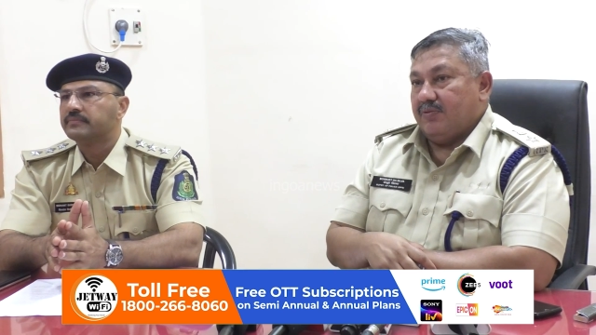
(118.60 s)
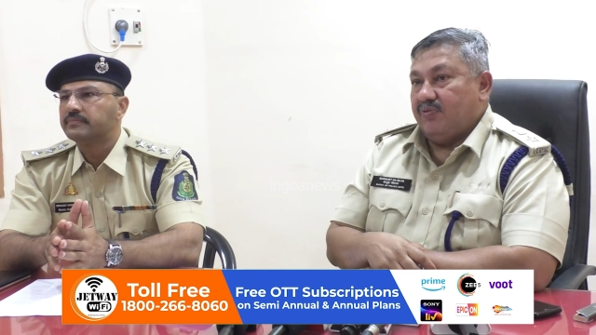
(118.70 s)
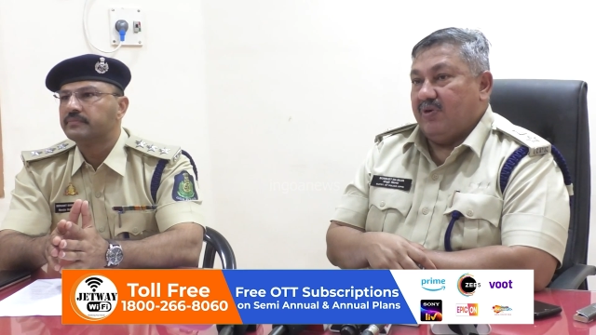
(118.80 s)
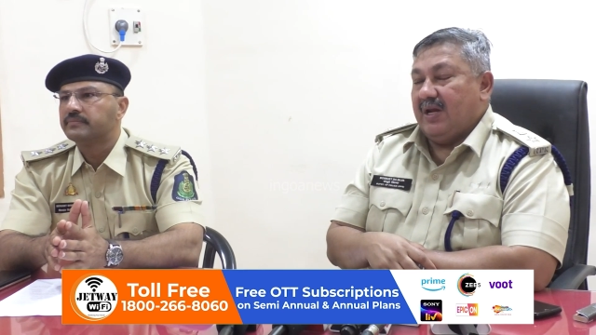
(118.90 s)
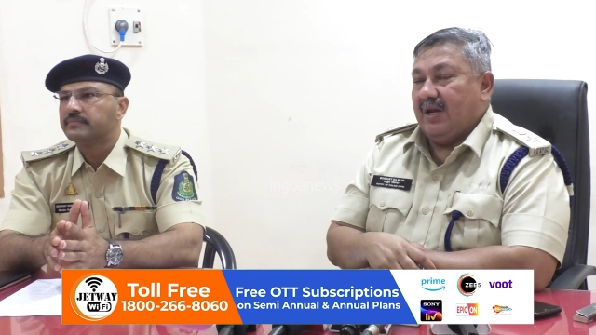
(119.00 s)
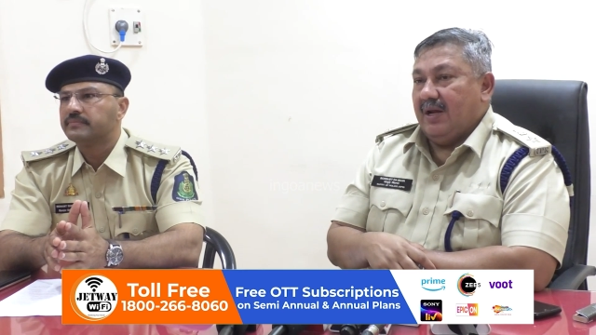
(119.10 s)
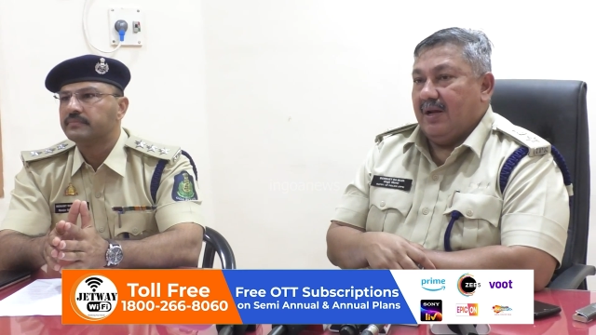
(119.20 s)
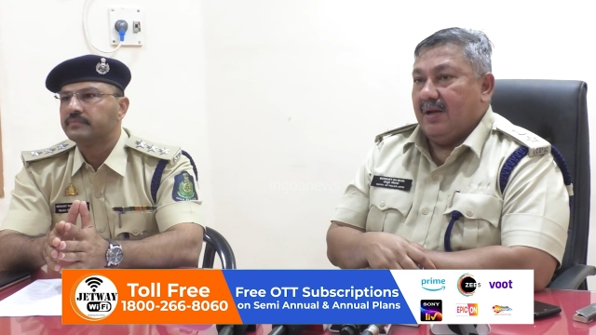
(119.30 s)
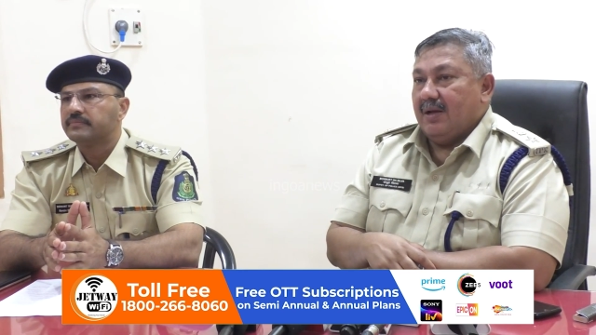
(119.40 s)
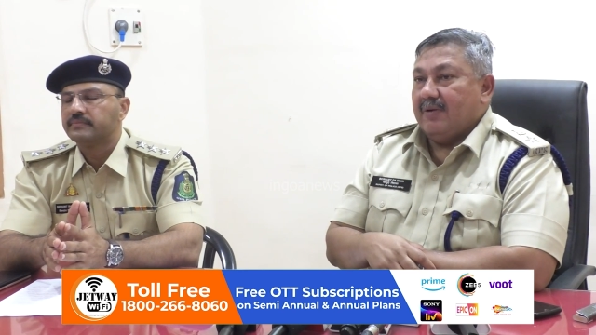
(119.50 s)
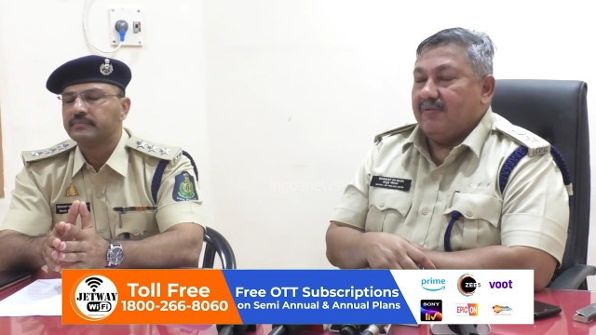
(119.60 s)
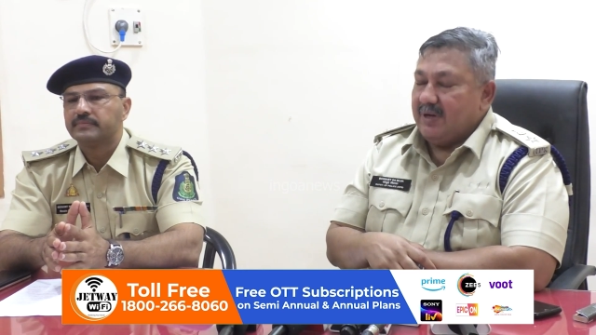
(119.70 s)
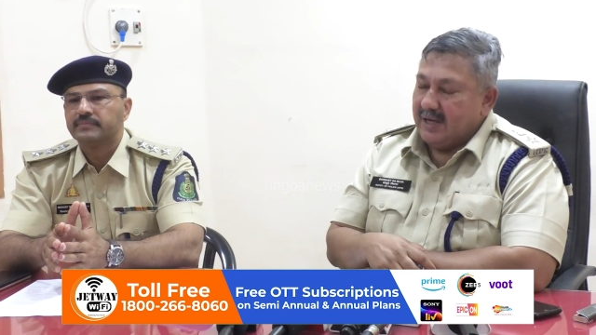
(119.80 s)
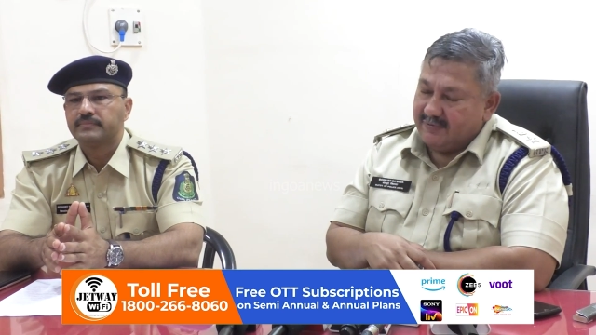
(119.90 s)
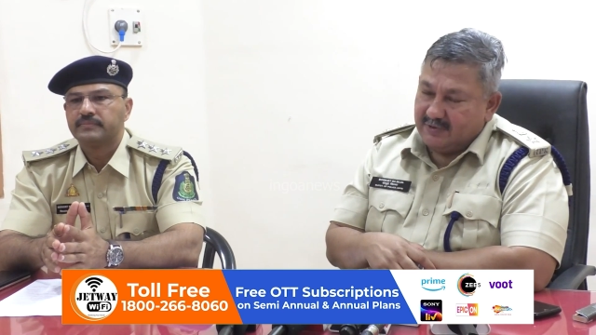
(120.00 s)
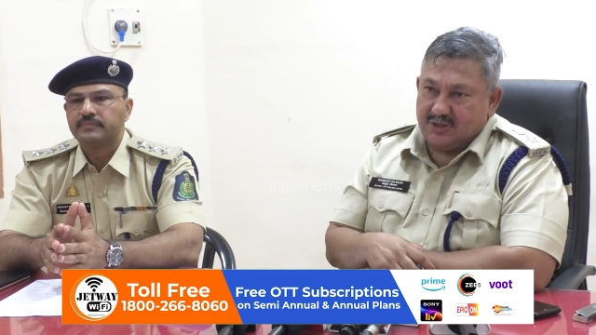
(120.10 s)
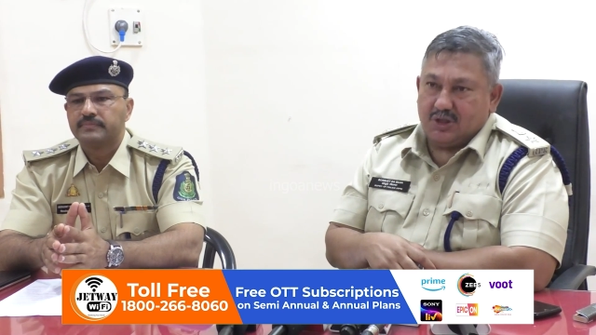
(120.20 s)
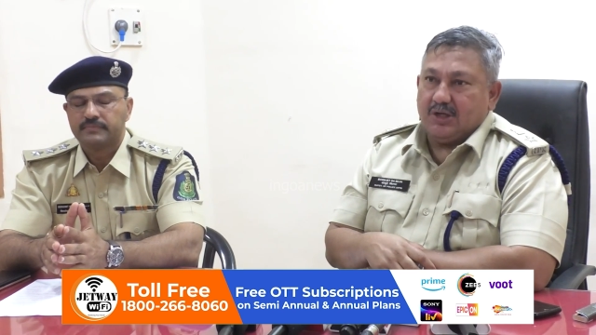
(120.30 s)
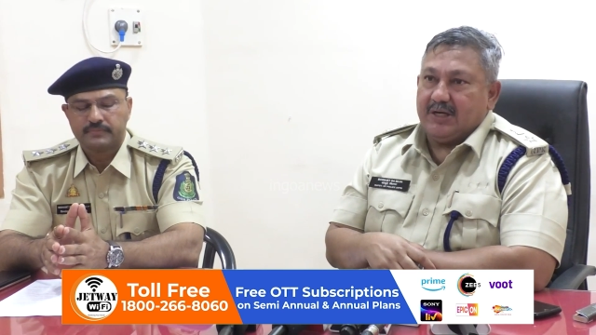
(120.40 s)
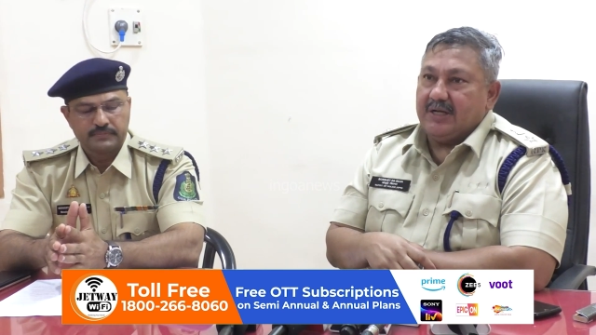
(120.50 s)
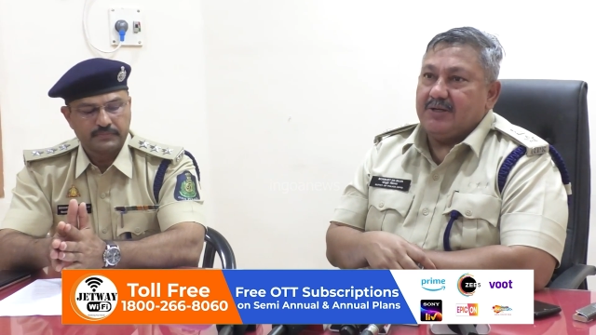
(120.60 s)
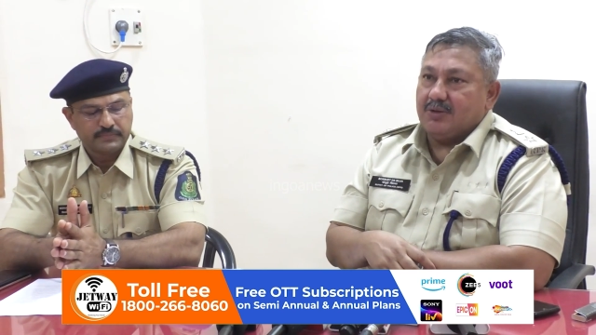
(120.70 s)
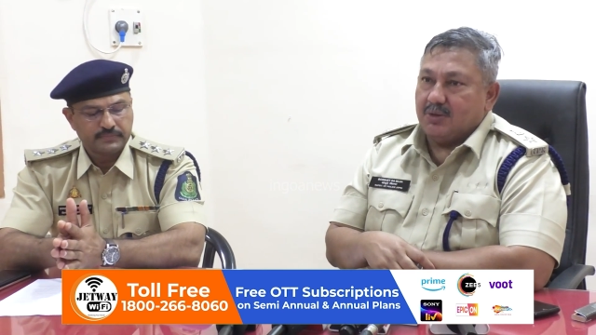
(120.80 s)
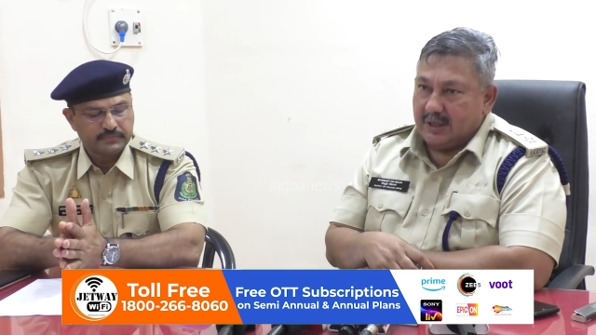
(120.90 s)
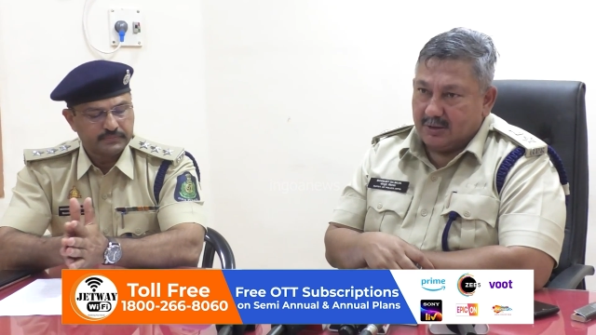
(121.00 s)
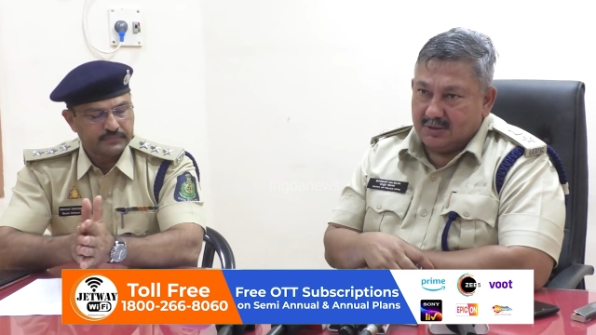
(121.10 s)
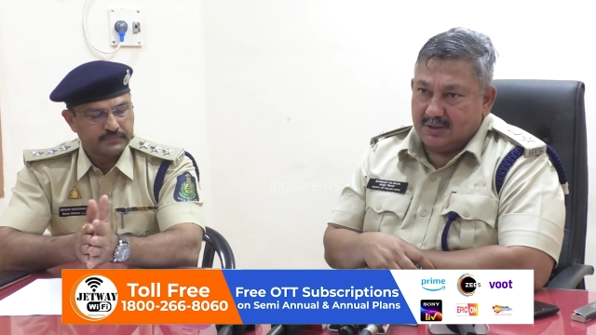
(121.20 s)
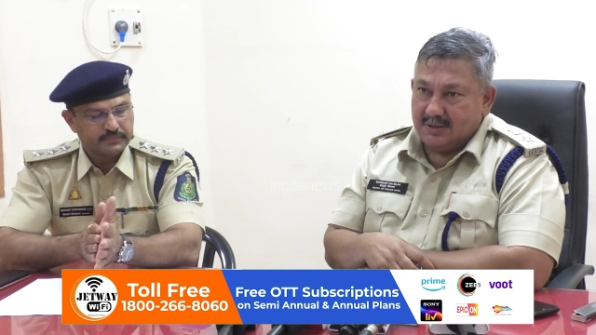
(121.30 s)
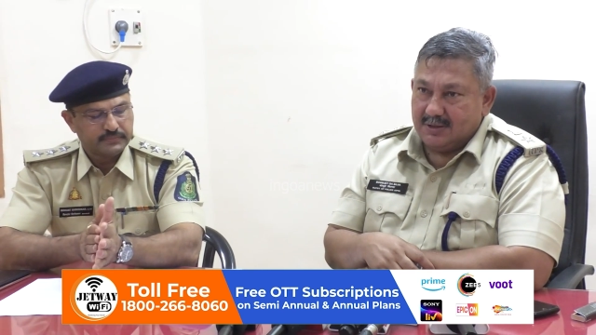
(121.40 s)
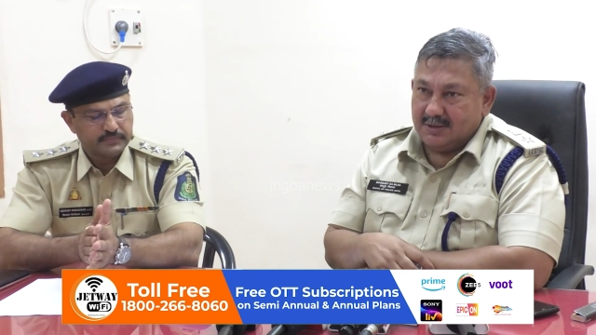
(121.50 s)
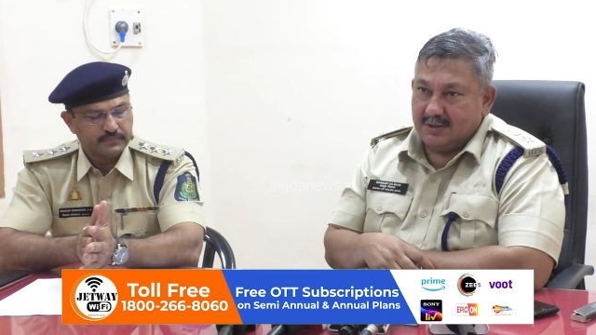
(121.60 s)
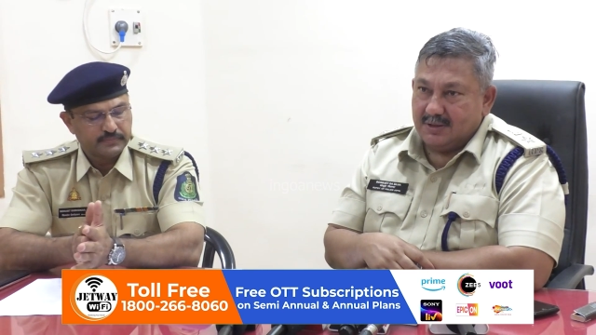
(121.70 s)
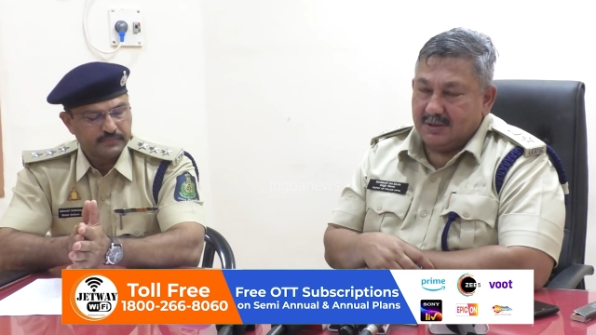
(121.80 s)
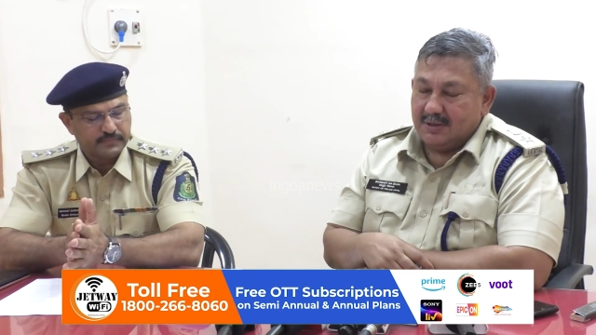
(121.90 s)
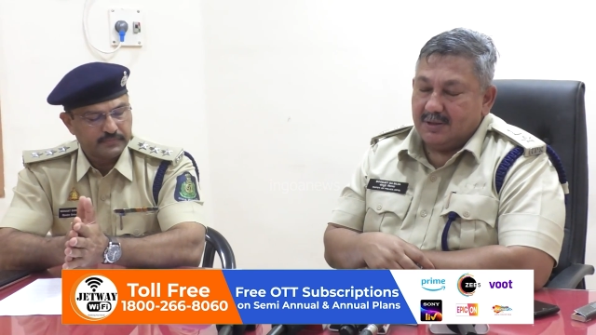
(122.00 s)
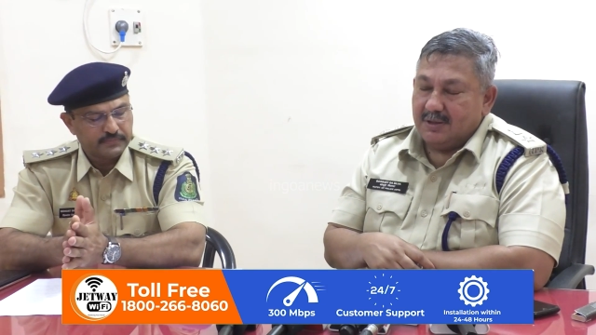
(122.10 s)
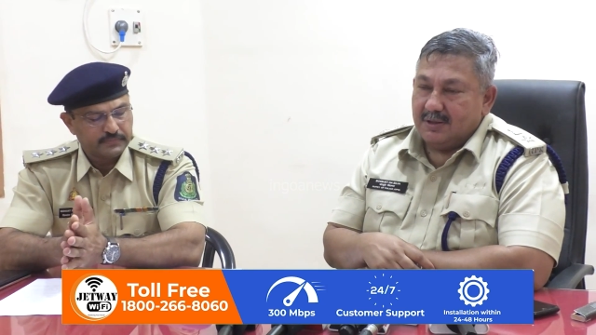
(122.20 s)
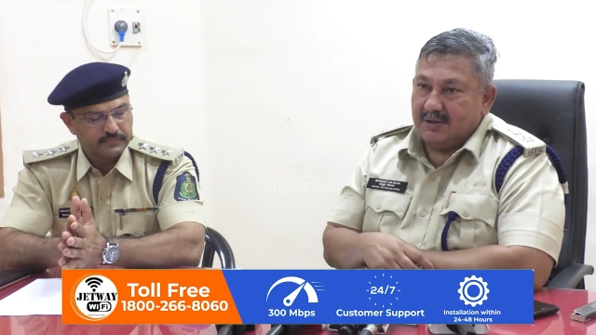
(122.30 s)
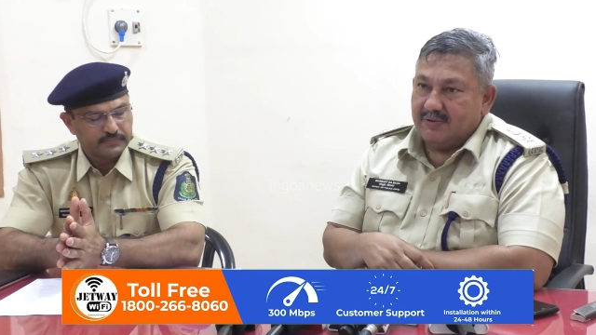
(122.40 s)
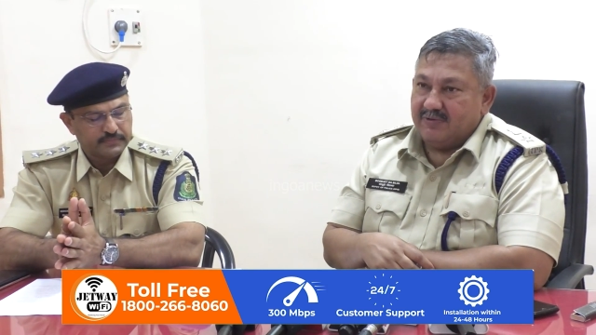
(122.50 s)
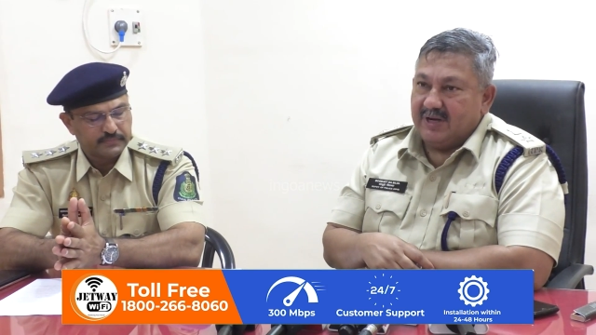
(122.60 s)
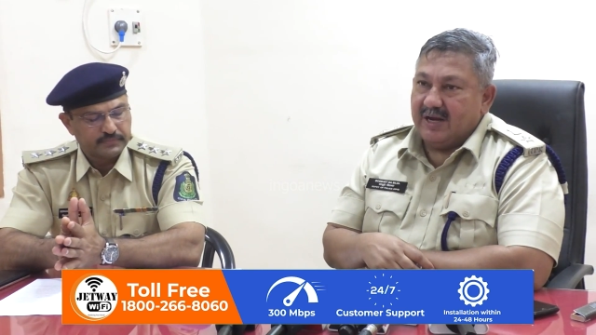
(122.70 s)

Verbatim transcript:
Speaker 1: We, we have a shortage, no doubt. We